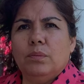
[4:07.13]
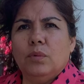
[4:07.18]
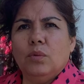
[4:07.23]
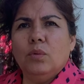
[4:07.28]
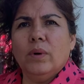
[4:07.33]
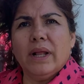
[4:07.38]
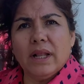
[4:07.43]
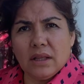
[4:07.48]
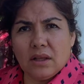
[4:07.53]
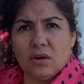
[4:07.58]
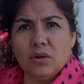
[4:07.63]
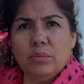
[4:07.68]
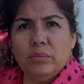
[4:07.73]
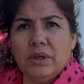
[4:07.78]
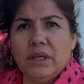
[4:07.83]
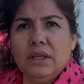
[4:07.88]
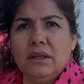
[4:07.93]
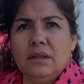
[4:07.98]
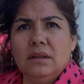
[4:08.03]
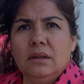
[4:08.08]

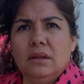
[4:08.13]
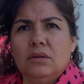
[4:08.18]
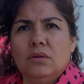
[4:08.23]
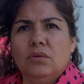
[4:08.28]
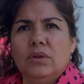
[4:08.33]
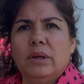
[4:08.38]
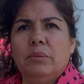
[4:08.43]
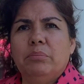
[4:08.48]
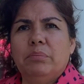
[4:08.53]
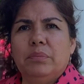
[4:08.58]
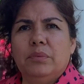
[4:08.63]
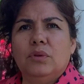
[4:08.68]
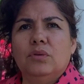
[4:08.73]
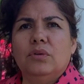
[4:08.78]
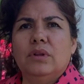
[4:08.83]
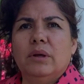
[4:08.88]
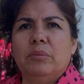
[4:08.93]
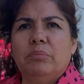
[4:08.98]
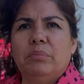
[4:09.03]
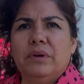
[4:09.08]
welcoming to
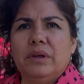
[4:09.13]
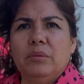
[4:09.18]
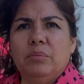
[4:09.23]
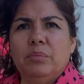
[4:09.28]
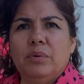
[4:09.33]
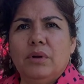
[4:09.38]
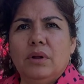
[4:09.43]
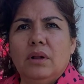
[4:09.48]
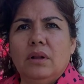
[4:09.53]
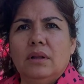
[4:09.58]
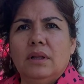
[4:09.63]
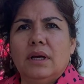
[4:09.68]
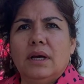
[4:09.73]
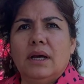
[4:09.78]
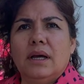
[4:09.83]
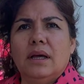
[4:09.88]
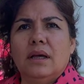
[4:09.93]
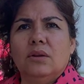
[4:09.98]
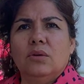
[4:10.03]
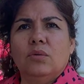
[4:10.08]
the people.
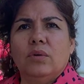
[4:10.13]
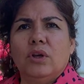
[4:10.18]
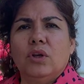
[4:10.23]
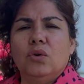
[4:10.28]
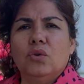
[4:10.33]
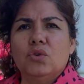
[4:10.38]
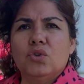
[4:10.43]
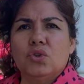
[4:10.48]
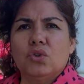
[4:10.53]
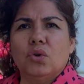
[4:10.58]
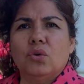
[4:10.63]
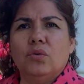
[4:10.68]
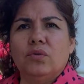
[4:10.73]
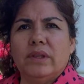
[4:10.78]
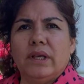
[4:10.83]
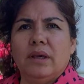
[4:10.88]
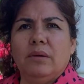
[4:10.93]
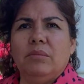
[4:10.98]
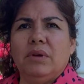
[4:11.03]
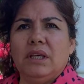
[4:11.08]
And when you show
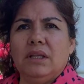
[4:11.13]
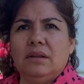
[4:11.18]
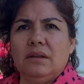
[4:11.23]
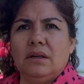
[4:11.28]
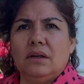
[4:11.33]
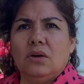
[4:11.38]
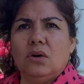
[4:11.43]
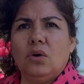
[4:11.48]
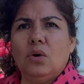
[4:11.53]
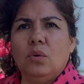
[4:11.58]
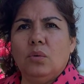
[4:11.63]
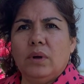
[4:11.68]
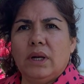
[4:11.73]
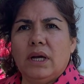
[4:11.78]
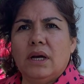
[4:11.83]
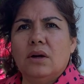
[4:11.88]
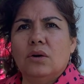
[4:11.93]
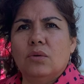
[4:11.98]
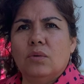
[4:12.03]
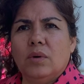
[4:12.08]
them in their own
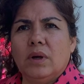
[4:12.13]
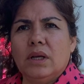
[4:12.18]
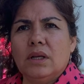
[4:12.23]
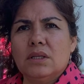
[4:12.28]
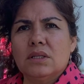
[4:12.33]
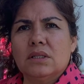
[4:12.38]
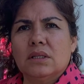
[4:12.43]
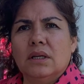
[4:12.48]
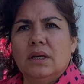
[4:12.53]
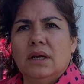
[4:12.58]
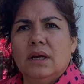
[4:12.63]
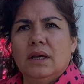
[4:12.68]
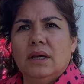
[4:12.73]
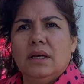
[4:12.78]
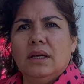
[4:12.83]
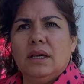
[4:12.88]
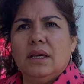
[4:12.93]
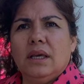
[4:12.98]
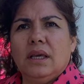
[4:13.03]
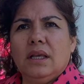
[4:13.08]
language,
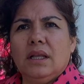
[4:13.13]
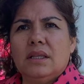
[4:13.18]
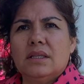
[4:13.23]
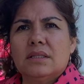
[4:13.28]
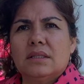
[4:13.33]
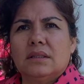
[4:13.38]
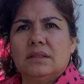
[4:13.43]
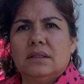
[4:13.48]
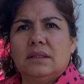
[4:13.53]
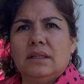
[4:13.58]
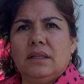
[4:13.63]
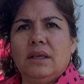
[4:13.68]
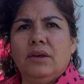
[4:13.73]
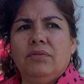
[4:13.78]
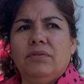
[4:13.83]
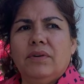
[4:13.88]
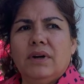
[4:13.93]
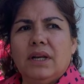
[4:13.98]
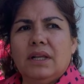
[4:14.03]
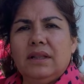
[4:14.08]
it's
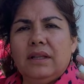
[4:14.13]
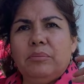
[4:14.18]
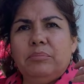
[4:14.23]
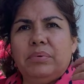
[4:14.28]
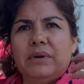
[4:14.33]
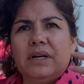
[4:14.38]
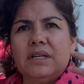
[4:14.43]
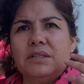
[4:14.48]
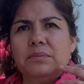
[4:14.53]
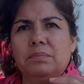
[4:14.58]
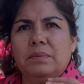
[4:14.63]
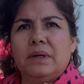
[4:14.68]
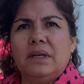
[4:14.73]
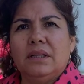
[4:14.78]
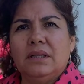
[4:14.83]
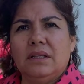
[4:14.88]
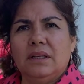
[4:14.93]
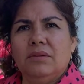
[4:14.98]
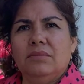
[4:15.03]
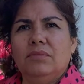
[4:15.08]
different the
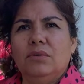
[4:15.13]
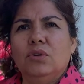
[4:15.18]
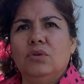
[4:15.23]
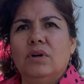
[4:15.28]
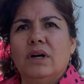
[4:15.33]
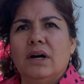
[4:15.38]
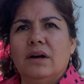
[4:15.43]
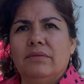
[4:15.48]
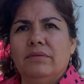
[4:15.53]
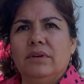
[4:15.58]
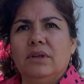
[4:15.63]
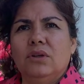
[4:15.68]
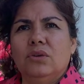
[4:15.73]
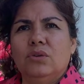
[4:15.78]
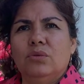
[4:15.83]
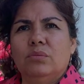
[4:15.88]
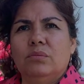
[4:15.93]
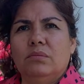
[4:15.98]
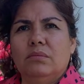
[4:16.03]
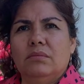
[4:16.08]
perspective you have in
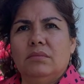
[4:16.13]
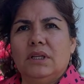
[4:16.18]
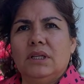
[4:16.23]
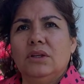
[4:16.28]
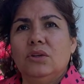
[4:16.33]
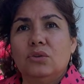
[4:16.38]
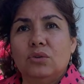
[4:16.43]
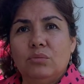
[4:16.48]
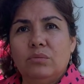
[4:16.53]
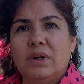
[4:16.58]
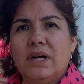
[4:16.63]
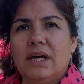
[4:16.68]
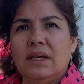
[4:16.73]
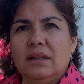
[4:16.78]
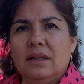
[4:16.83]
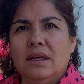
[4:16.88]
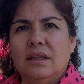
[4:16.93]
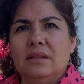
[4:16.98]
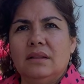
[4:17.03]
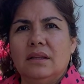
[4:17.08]
your mind.
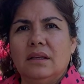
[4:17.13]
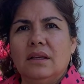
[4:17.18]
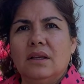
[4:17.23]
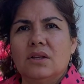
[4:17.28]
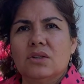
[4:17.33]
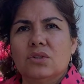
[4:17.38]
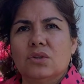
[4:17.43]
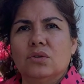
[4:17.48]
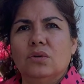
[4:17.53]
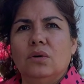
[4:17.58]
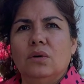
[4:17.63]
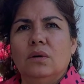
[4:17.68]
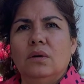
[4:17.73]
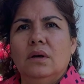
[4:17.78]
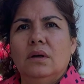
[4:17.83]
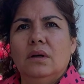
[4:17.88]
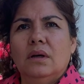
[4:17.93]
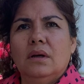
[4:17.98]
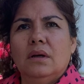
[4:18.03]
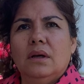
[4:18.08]
I think so.
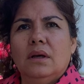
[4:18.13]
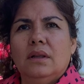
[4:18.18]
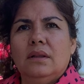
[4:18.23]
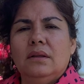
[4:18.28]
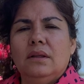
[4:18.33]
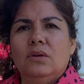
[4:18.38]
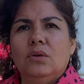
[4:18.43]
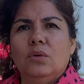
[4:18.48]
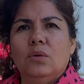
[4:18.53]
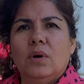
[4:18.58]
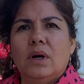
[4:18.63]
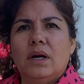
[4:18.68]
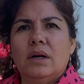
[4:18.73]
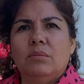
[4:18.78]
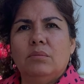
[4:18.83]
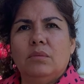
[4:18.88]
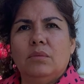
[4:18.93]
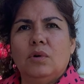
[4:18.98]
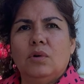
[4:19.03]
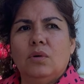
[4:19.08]
You are
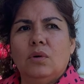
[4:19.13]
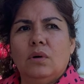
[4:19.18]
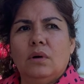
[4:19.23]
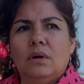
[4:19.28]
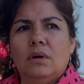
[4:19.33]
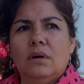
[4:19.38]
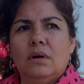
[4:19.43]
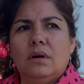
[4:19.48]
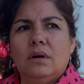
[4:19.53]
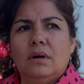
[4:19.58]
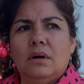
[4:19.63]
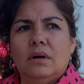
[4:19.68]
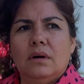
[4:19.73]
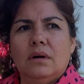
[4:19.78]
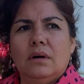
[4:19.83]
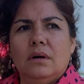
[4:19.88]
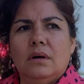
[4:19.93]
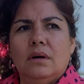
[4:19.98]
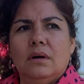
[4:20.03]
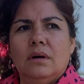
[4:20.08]

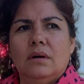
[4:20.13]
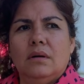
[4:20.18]
more